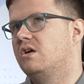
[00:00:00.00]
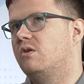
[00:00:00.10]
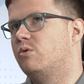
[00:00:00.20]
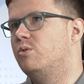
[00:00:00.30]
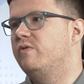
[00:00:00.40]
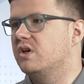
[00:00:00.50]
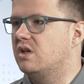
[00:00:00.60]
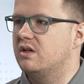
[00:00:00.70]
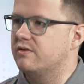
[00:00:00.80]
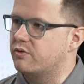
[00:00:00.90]
removing a
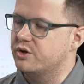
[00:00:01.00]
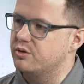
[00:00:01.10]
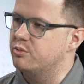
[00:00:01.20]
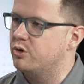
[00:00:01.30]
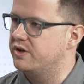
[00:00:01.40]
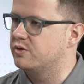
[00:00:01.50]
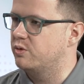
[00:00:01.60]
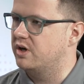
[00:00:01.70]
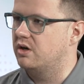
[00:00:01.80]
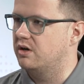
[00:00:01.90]
lot of the friction points
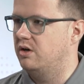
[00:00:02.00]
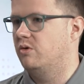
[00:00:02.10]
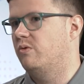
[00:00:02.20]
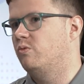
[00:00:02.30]
where, you know,